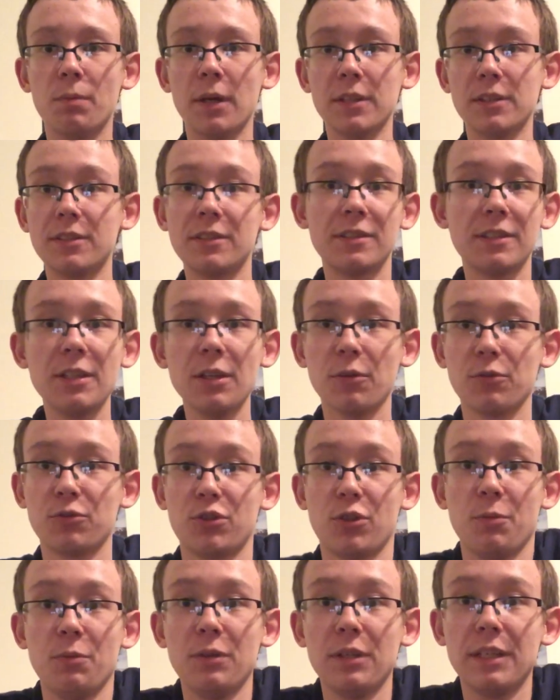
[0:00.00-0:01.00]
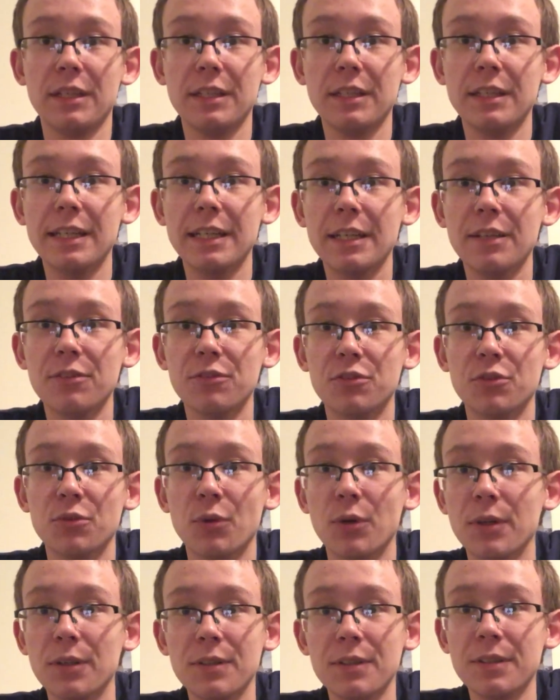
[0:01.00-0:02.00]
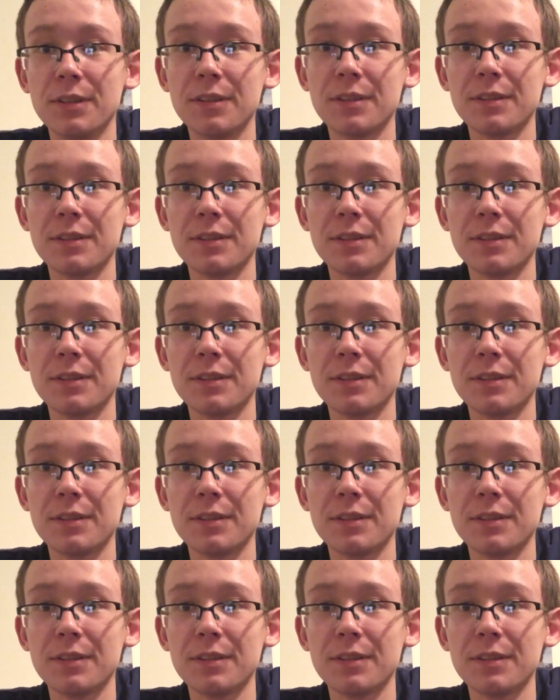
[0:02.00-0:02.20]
but still, someone can get into it.